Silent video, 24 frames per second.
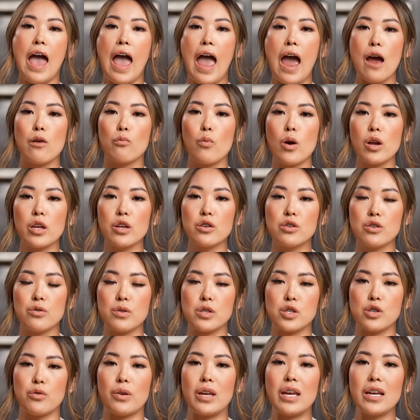And what you do
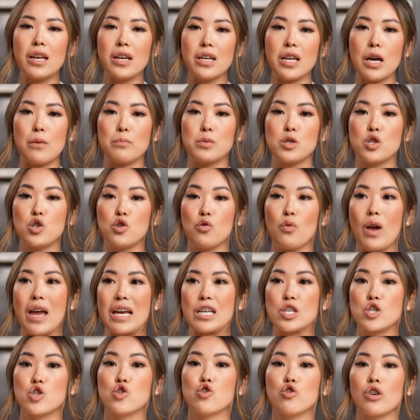is you heat it up to
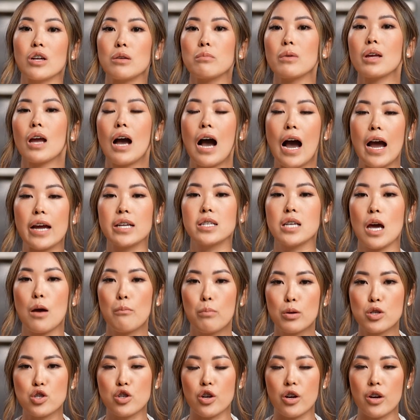extremely high
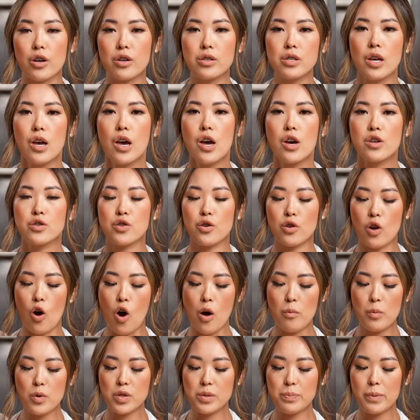temperatures, so it
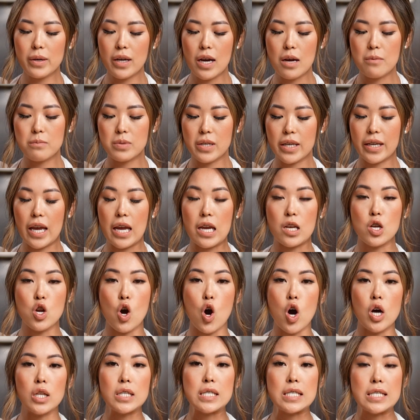almost becomes like a
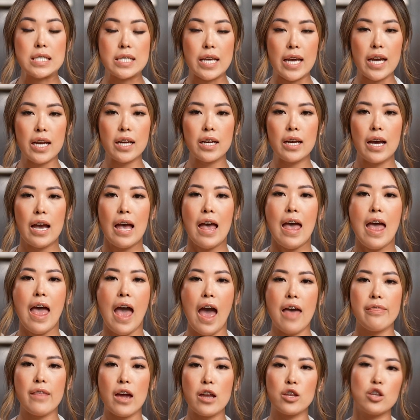non-stick.
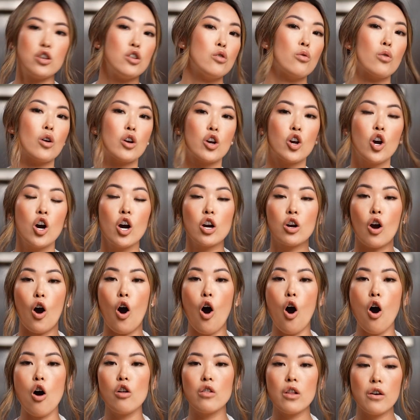And then you cook
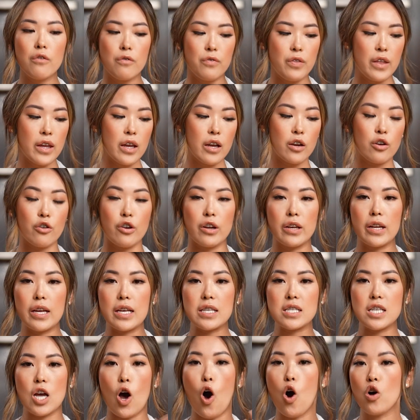all of the
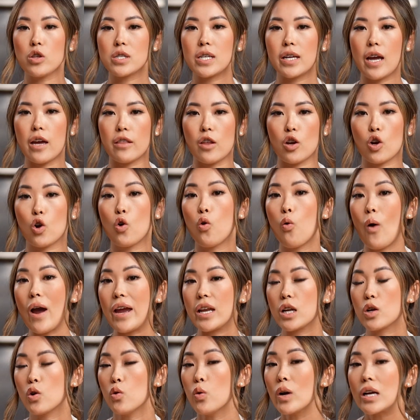ingredients all together
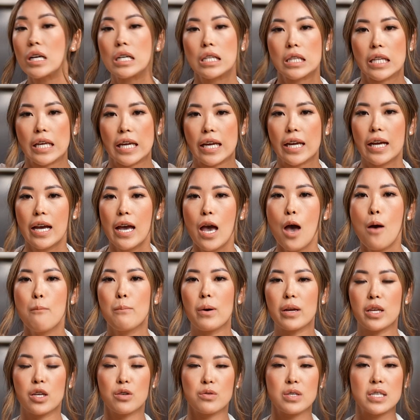quite quickly,
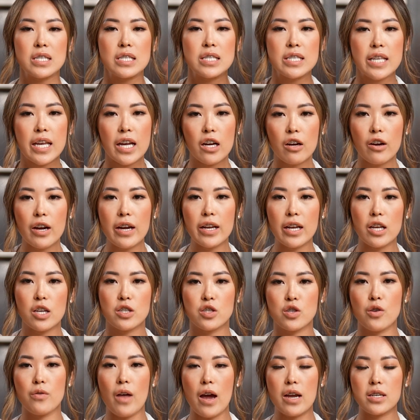but you sear it
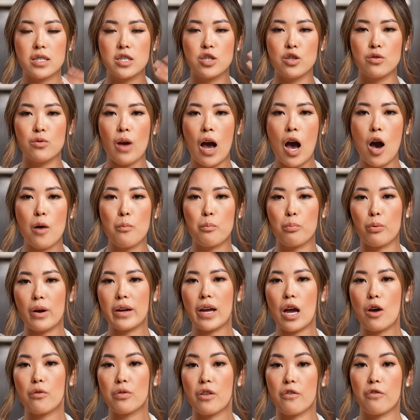so that you help bring
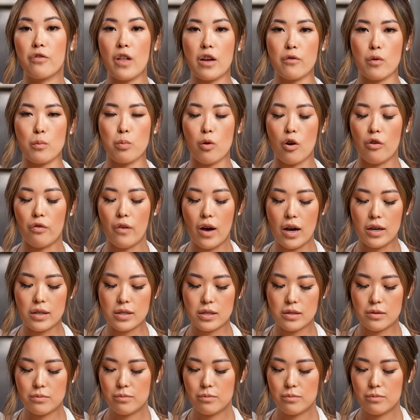out the flavor profile.